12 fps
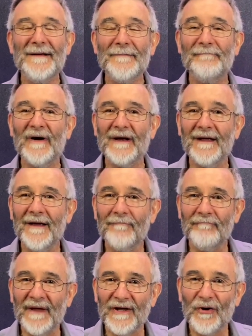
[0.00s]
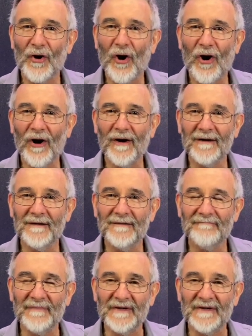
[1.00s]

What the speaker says: But may your heart be